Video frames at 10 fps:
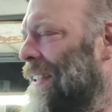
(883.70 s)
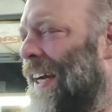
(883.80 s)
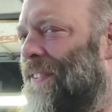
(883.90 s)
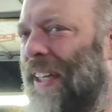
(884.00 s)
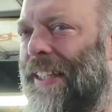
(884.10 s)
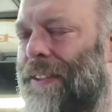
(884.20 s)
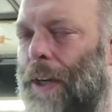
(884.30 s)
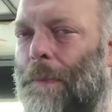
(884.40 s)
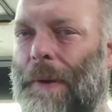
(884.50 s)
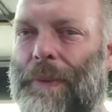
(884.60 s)
sounds like, you
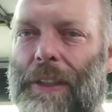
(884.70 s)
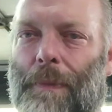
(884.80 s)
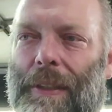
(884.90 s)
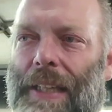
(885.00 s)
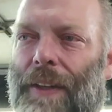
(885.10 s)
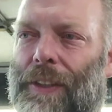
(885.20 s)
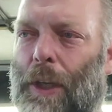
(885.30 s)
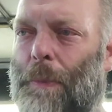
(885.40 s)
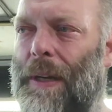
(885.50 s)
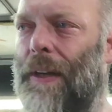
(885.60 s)
know, maybe something that sounds a
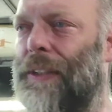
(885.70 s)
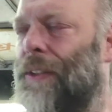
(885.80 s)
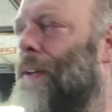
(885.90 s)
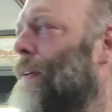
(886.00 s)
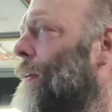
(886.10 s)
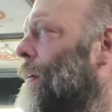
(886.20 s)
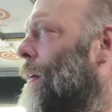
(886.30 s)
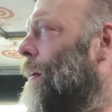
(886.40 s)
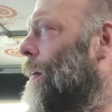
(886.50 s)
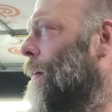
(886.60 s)
little bit nicer.
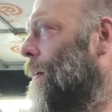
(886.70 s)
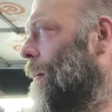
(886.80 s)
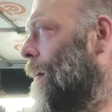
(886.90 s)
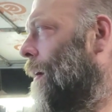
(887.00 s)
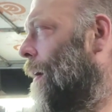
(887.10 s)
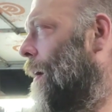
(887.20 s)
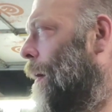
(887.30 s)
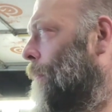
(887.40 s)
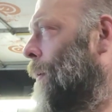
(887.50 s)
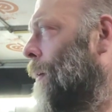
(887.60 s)

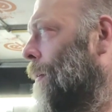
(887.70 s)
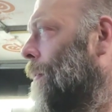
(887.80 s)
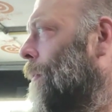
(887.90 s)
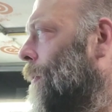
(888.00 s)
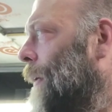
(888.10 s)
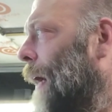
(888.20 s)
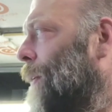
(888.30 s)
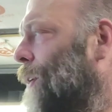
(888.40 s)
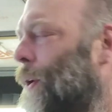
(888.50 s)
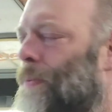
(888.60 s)
Yeah,
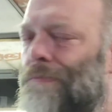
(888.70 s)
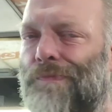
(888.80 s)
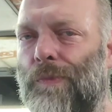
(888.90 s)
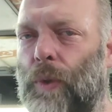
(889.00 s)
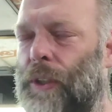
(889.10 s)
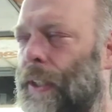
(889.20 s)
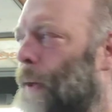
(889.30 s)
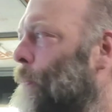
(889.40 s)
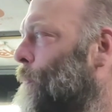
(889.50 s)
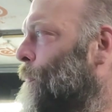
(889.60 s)
so we'll
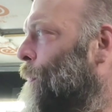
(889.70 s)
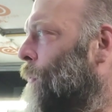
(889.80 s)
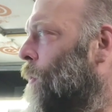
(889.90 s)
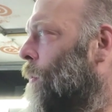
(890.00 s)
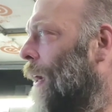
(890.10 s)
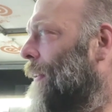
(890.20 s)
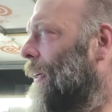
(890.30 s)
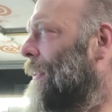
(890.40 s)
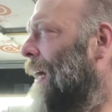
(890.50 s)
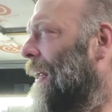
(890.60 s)
see. That
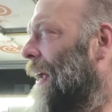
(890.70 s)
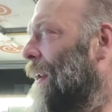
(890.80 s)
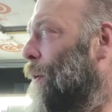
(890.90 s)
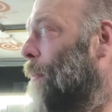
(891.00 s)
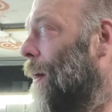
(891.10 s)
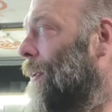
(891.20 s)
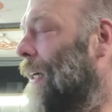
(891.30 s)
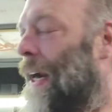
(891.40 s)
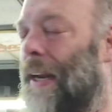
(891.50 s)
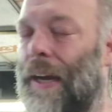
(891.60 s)
thing's got a lot of new
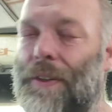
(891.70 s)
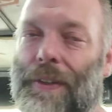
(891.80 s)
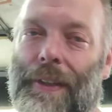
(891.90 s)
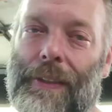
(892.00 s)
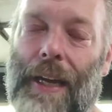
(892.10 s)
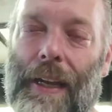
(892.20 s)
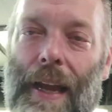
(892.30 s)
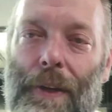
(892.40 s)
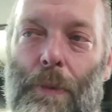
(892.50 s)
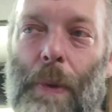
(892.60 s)
parts on it, actually. It's got a
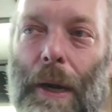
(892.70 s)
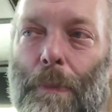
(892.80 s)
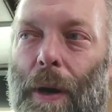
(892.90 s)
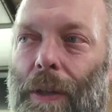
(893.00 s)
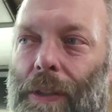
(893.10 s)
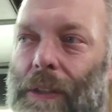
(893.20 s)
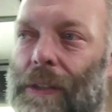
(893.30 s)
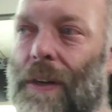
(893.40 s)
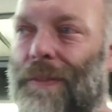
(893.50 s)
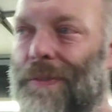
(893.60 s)
lot of new brake parts and
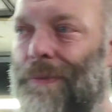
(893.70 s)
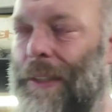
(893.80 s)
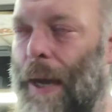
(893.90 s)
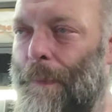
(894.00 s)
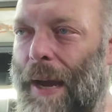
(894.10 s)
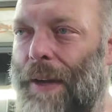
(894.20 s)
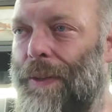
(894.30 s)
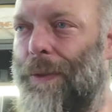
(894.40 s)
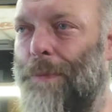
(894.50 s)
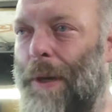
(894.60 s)
stuff. It's got
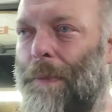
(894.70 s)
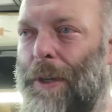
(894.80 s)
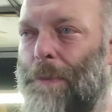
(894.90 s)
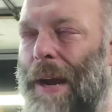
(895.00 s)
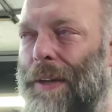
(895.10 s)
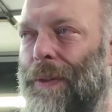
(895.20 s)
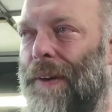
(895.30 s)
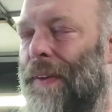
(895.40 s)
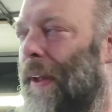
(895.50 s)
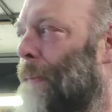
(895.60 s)
manual, pretty much manual
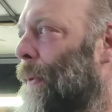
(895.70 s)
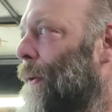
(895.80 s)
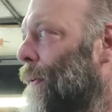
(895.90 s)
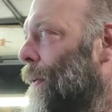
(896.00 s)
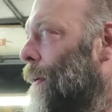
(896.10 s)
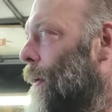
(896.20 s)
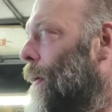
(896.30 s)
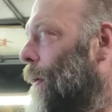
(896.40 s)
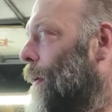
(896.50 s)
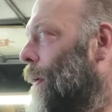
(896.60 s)
everything, but
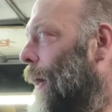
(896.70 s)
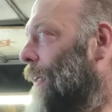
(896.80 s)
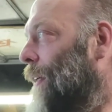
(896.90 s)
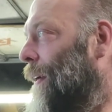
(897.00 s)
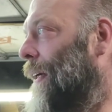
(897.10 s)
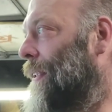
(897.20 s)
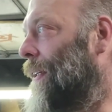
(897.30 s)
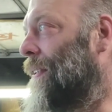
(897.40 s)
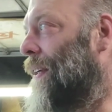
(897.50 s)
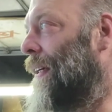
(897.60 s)
it's a
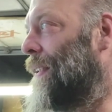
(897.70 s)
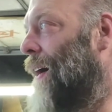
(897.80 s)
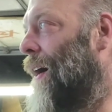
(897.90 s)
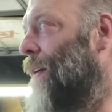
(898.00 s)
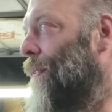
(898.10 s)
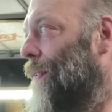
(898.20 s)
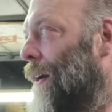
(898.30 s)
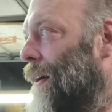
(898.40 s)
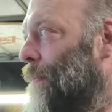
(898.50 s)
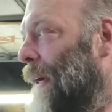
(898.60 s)
nice
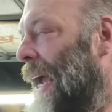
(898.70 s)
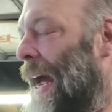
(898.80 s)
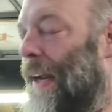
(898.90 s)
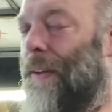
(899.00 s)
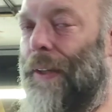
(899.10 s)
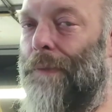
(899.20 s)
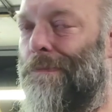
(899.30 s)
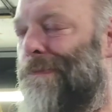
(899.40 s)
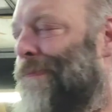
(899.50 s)
car mechanically.